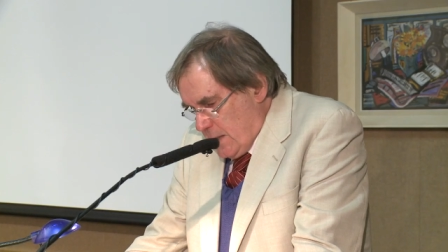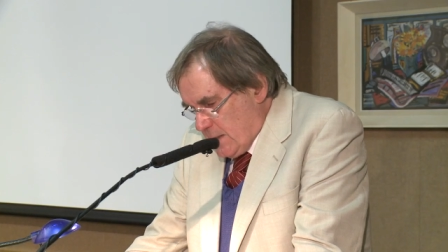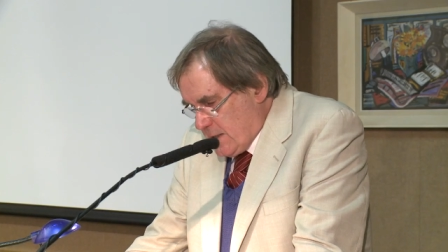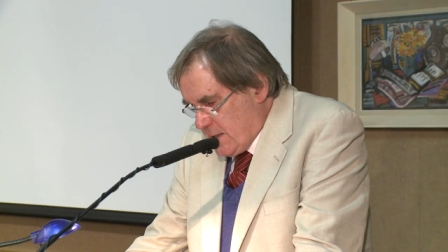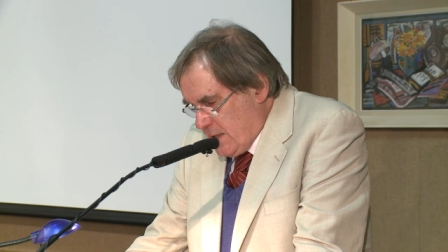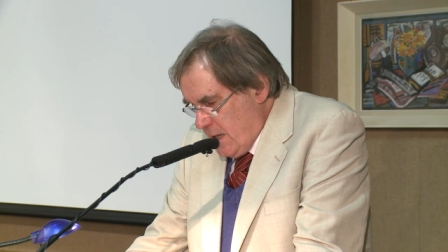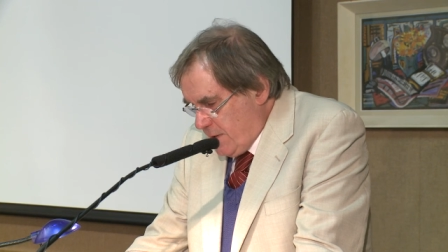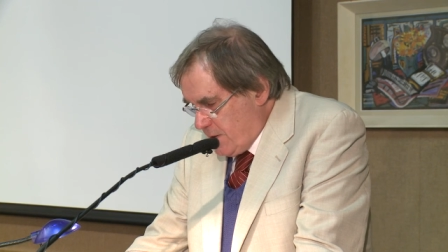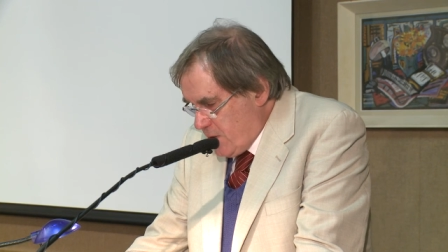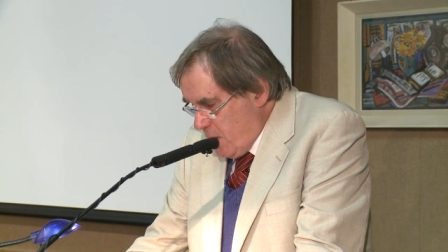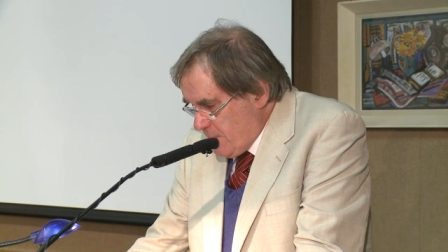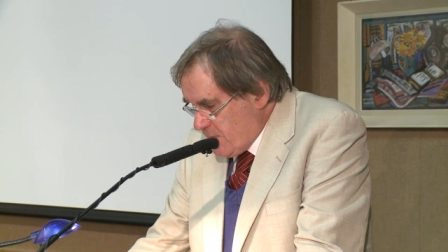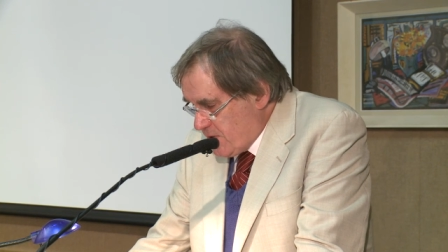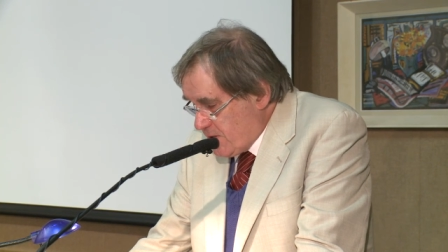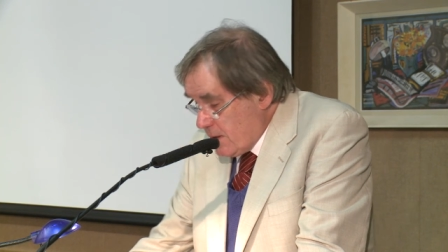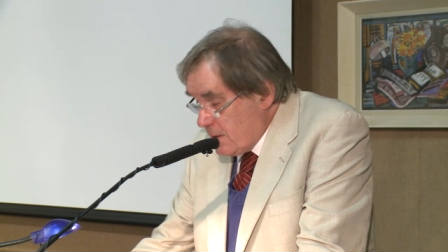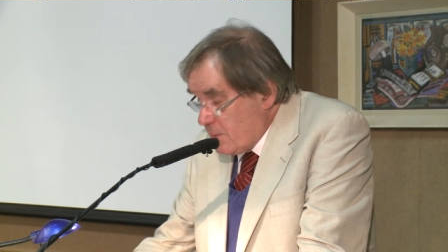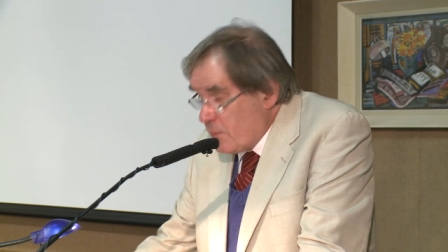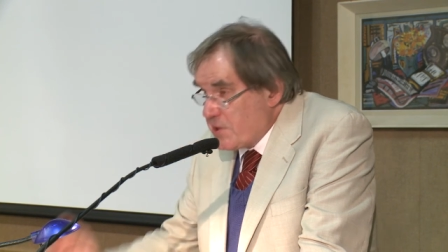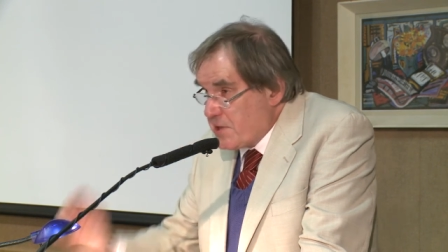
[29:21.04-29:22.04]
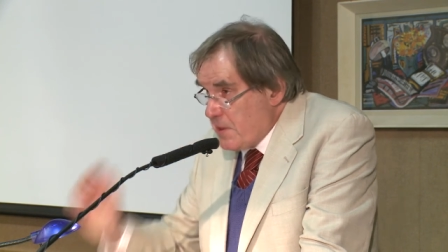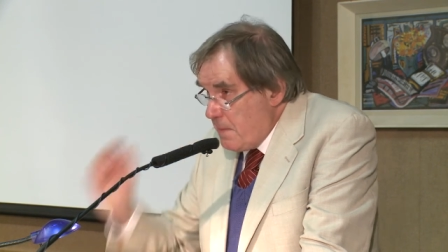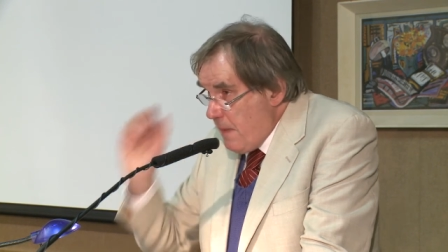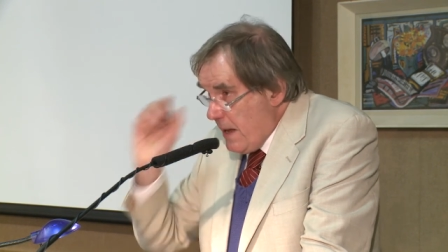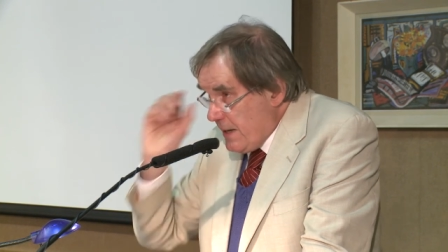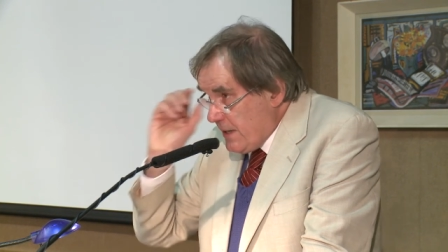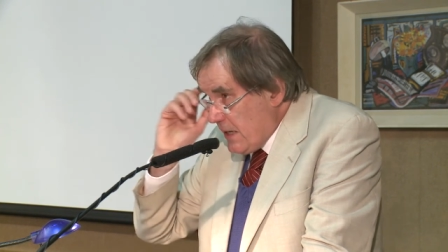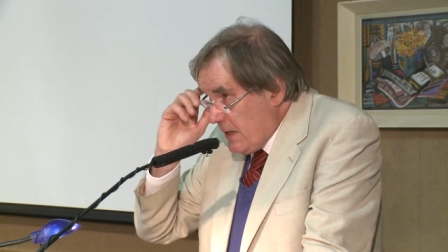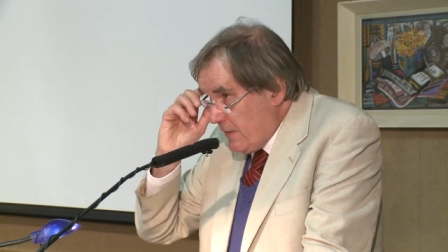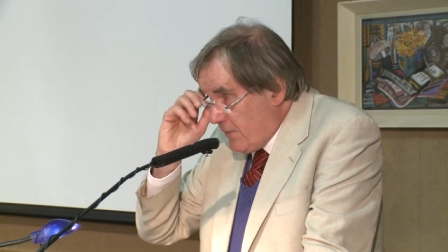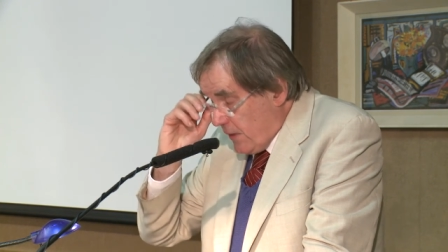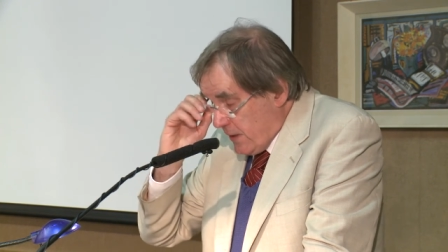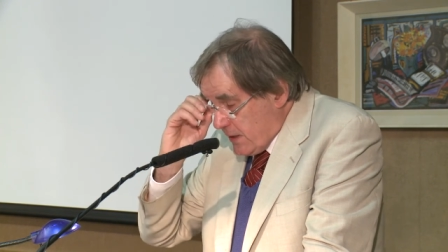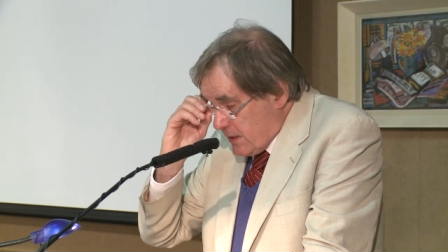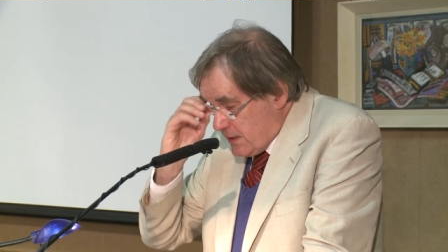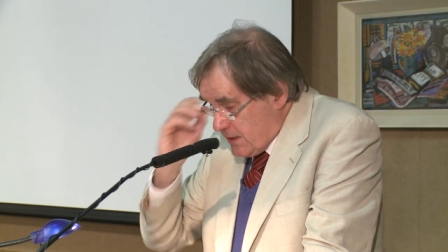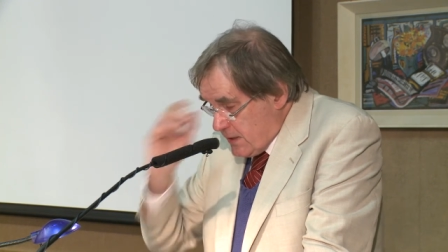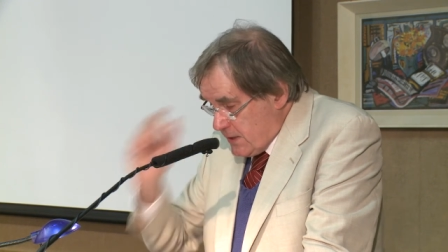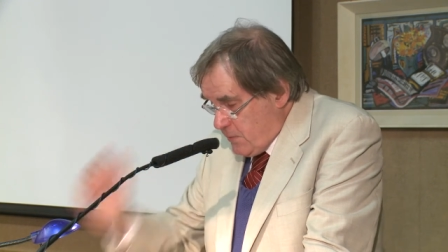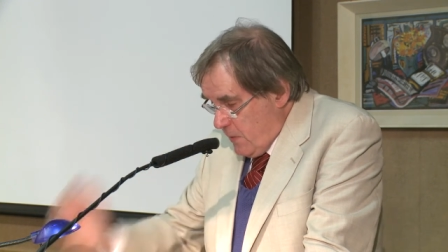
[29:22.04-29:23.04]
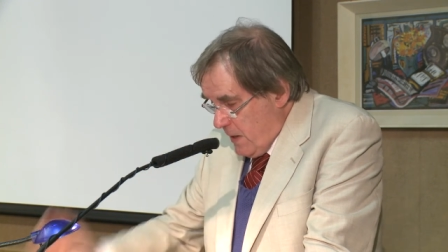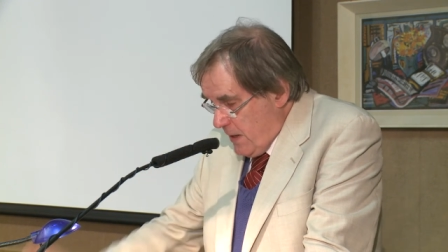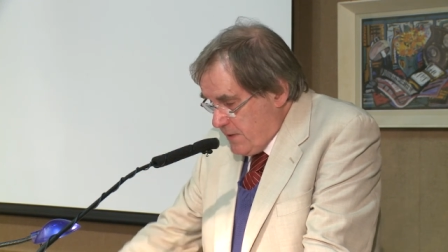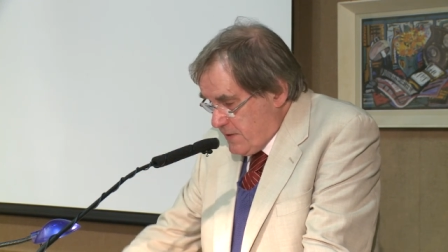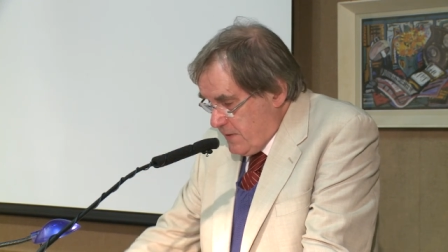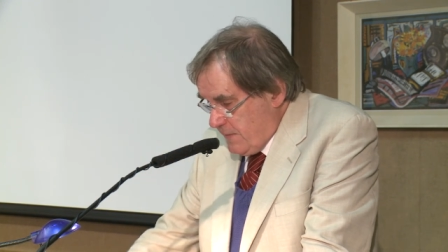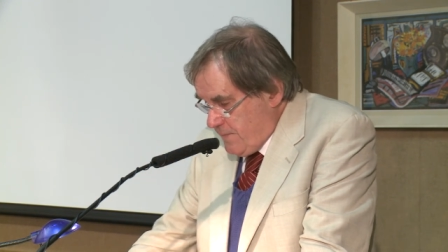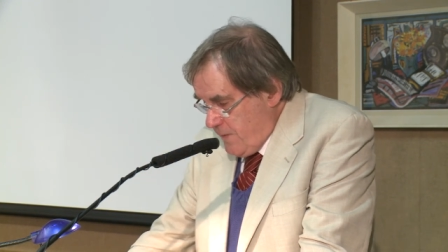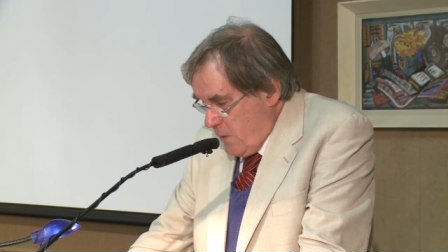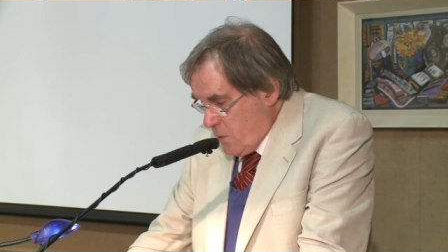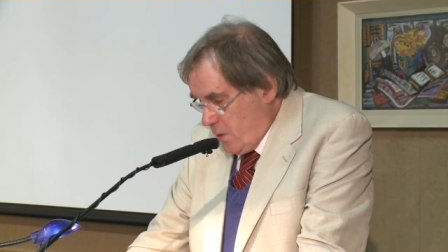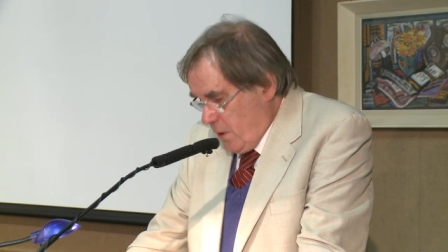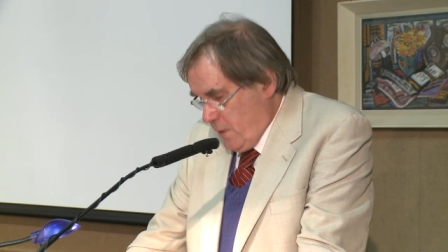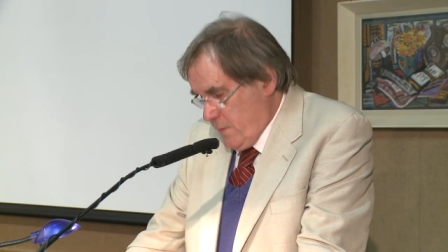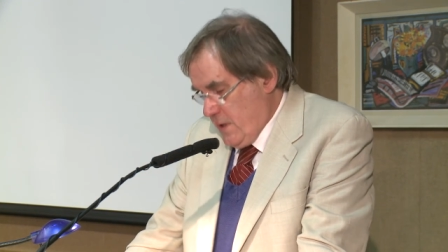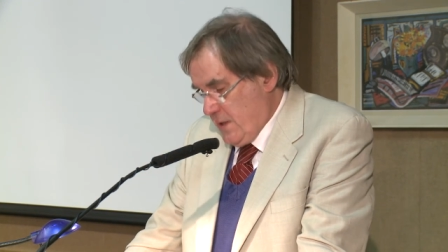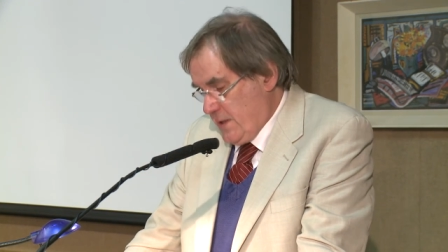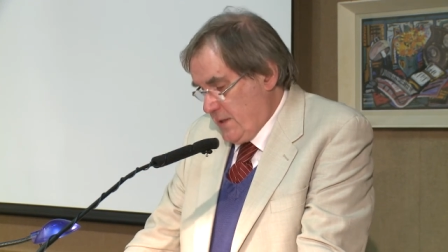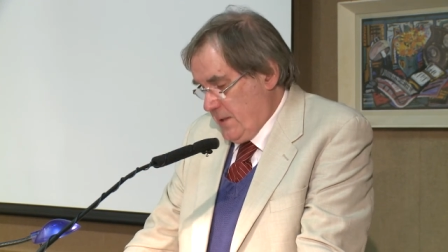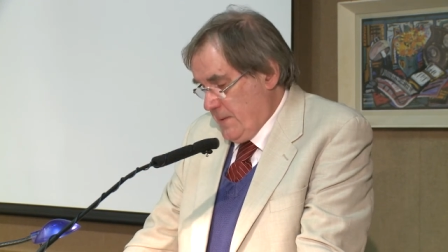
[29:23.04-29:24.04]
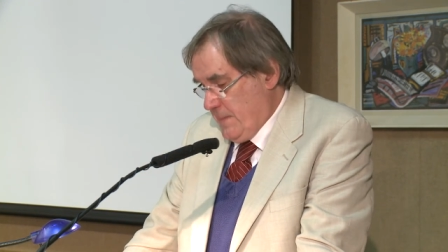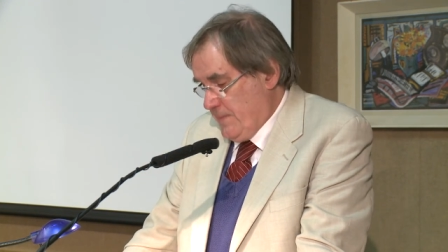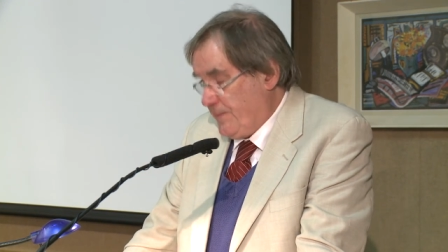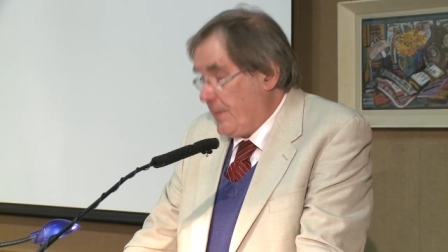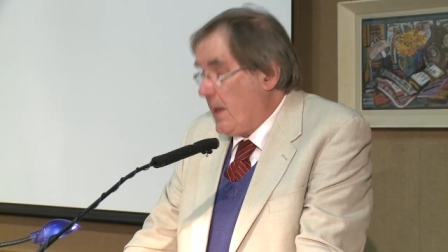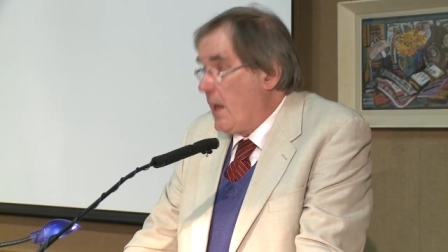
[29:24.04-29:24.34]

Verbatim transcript: Stith Thompson was a medievalist as well as a folklorist.